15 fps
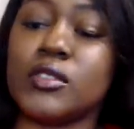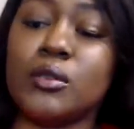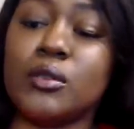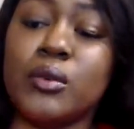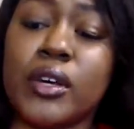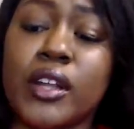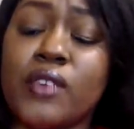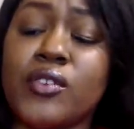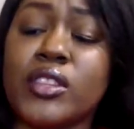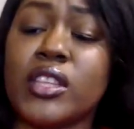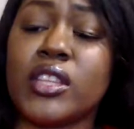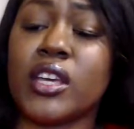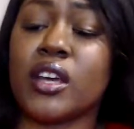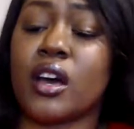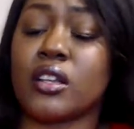
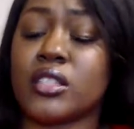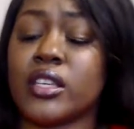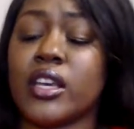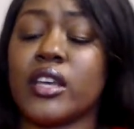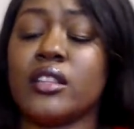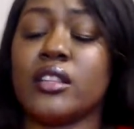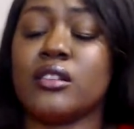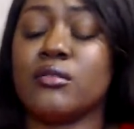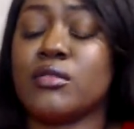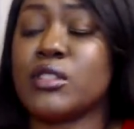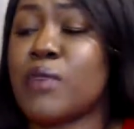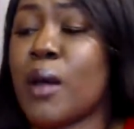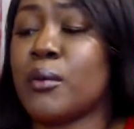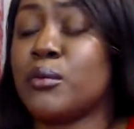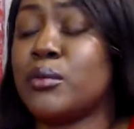everything all together was
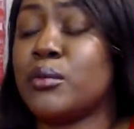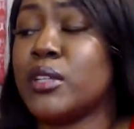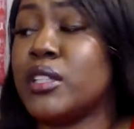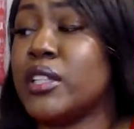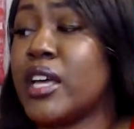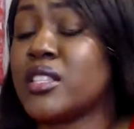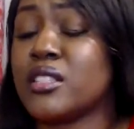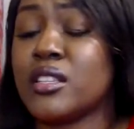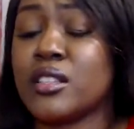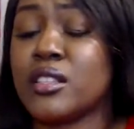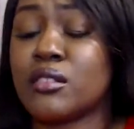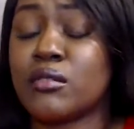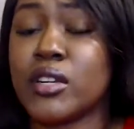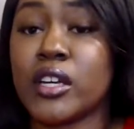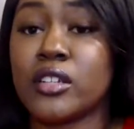probably less than
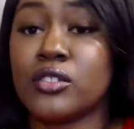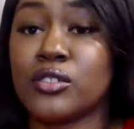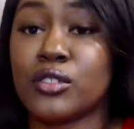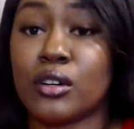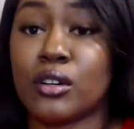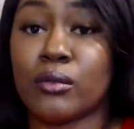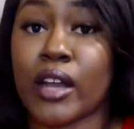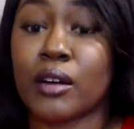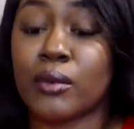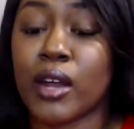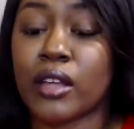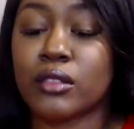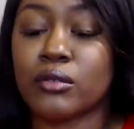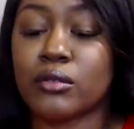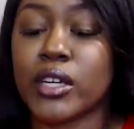$300 or right
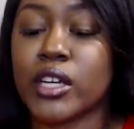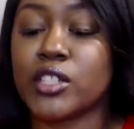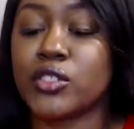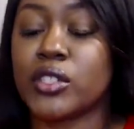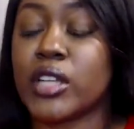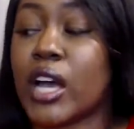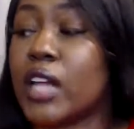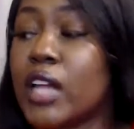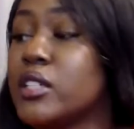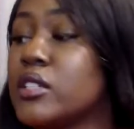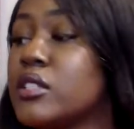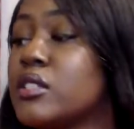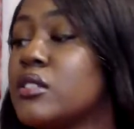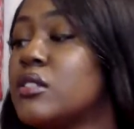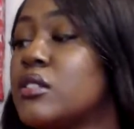around
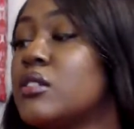$300.